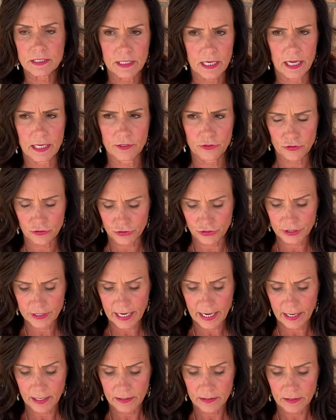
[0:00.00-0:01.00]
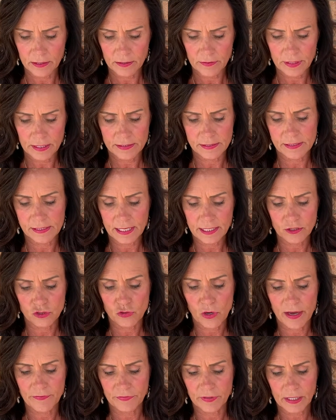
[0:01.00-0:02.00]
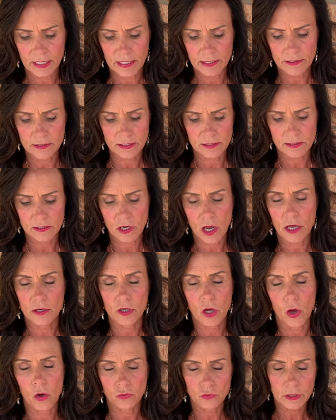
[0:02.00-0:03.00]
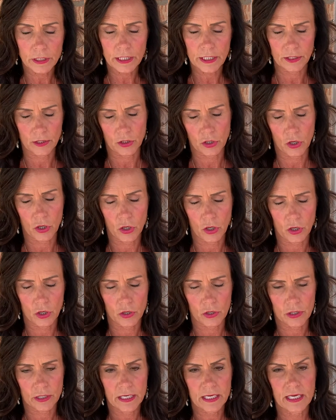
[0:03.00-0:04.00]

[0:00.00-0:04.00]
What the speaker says: to understand that sex trafficking does not only occur